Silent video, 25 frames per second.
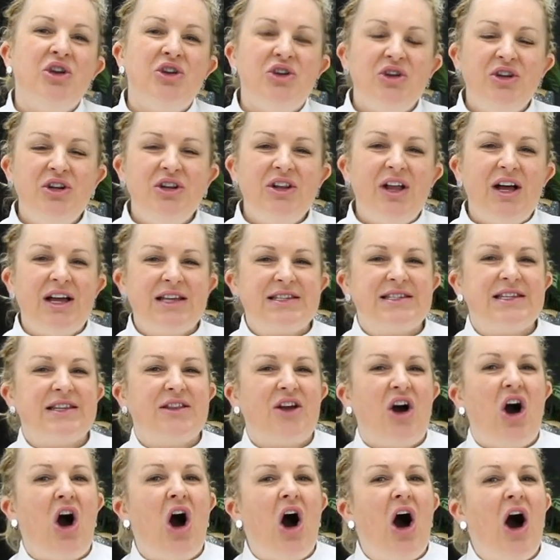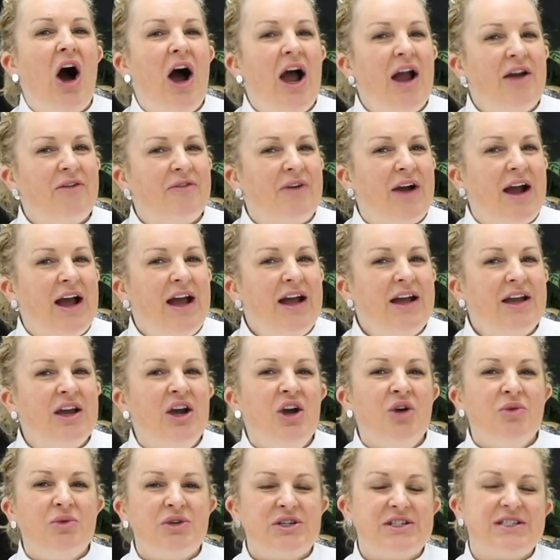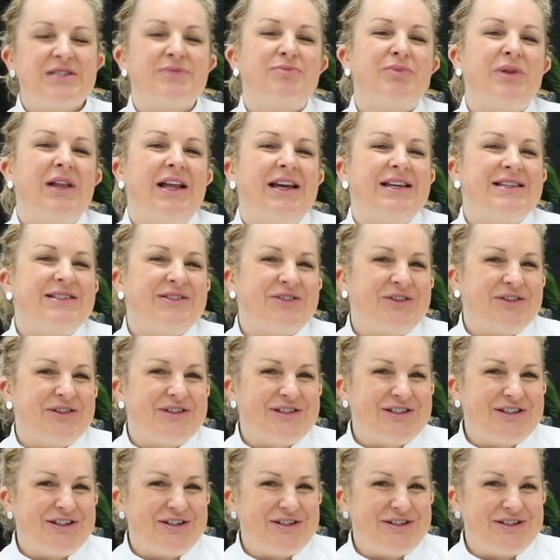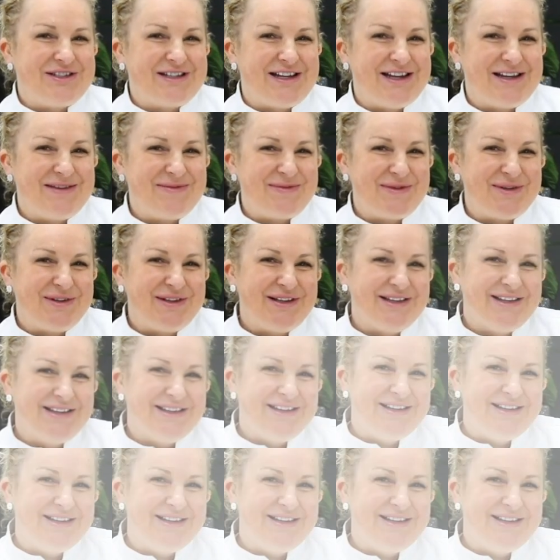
utilising the high rack, which is placed on the turntable.